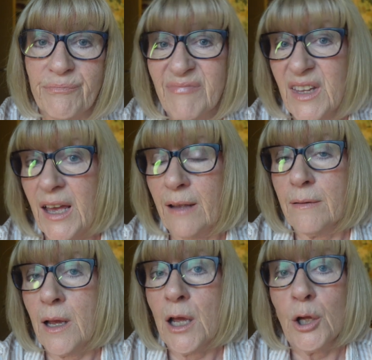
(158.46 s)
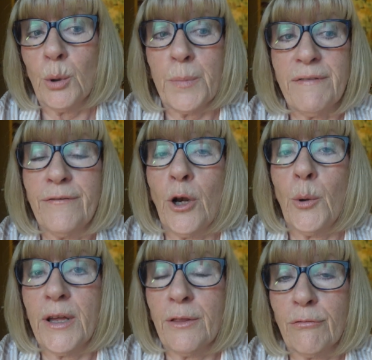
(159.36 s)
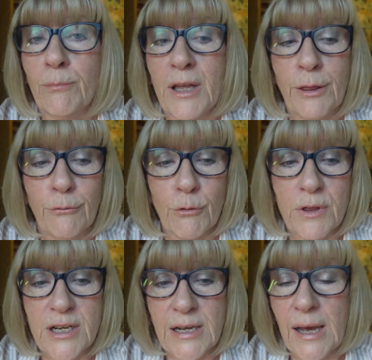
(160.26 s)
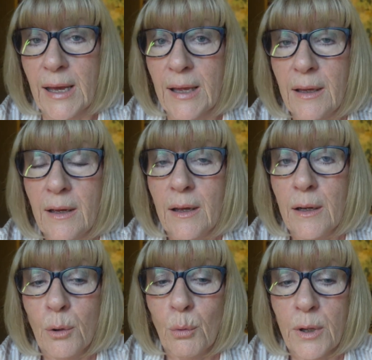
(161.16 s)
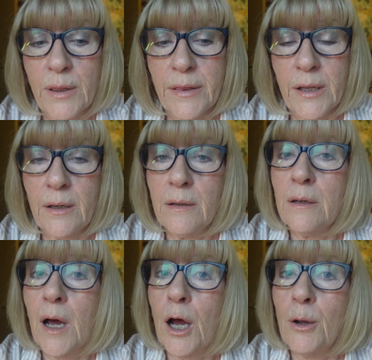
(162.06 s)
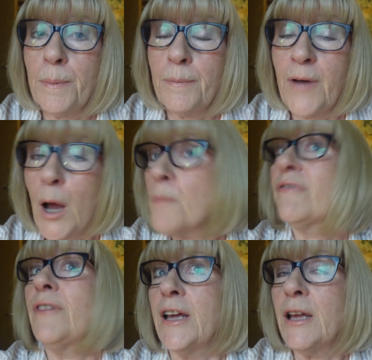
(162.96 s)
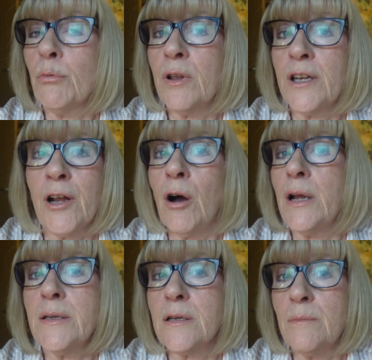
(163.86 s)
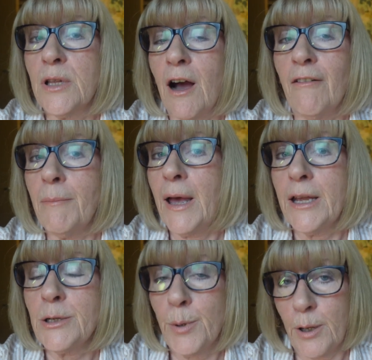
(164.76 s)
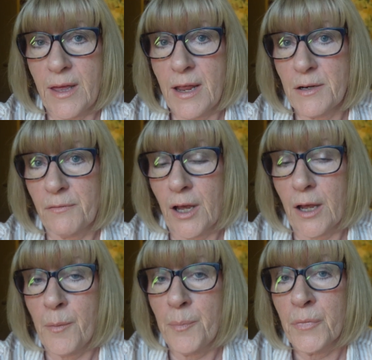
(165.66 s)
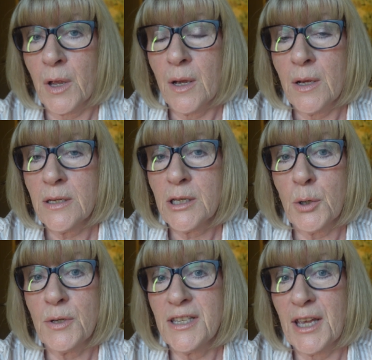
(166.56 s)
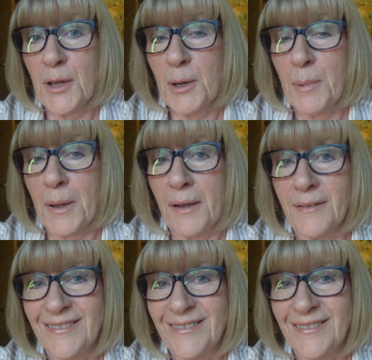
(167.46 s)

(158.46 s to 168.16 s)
yeah, you'll be following me through the day with hopefully with an item that I've made by the end of it. So see you in a bit.